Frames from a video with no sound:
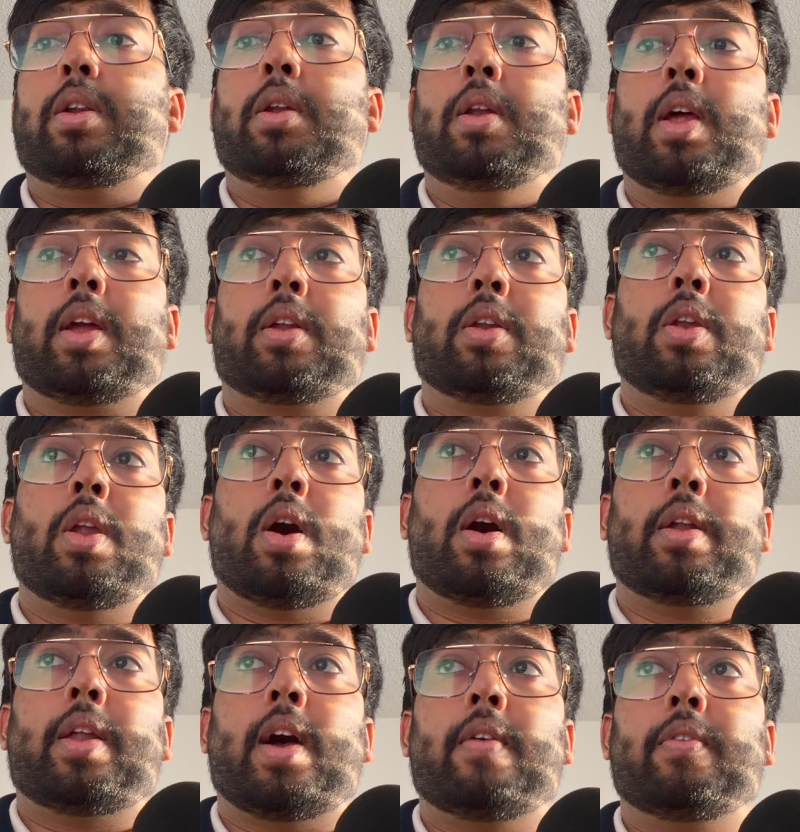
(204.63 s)
like
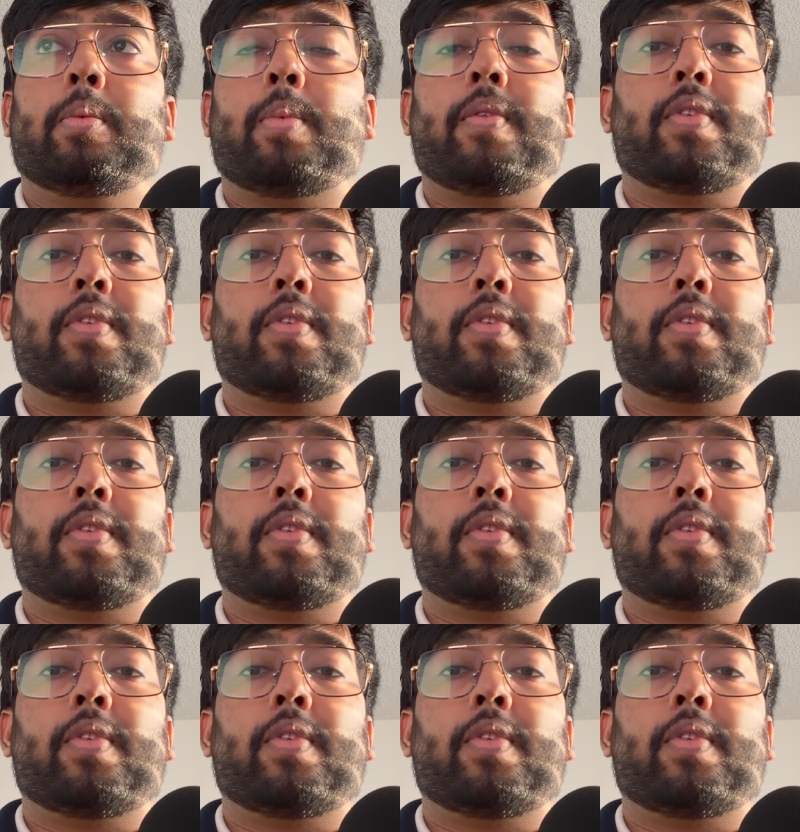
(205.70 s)
not having my